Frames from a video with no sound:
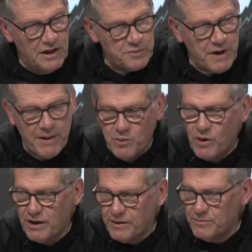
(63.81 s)
probably
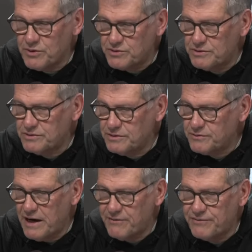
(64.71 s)
one of the most
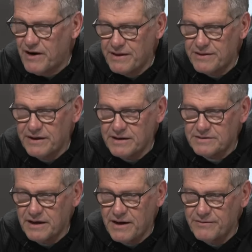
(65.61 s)
gratifying things
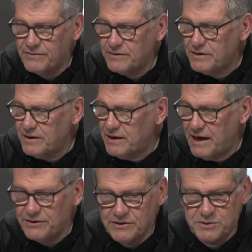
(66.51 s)
that I've
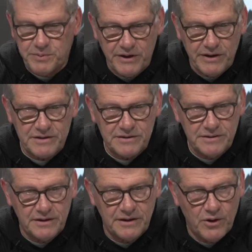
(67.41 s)
had to experience
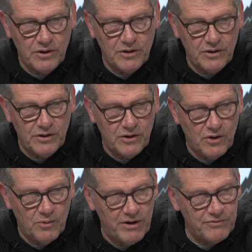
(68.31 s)
in all
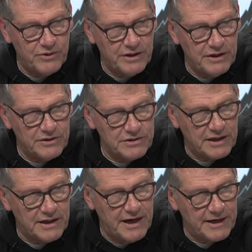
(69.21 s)
my 40 years
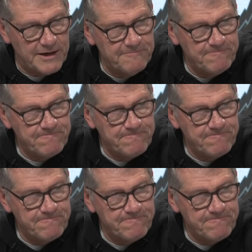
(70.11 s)
at Connecticut.